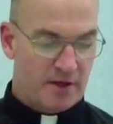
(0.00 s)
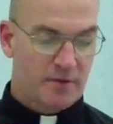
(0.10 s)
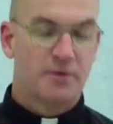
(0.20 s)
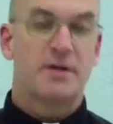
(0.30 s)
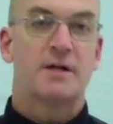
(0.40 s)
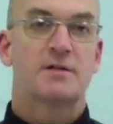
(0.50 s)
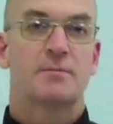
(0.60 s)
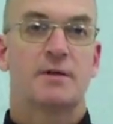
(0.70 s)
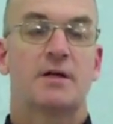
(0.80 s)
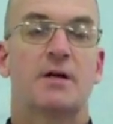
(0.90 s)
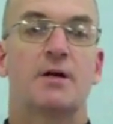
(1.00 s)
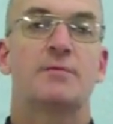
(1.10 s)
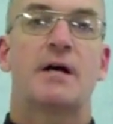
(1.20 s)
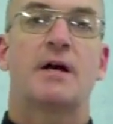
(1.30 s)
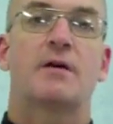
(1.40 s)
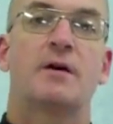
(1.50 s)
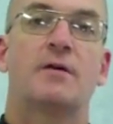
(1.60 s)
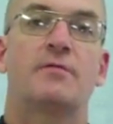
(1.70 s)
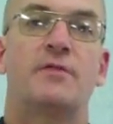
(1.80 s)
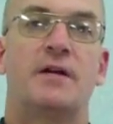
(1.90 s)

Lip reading: the Old Testament comes out of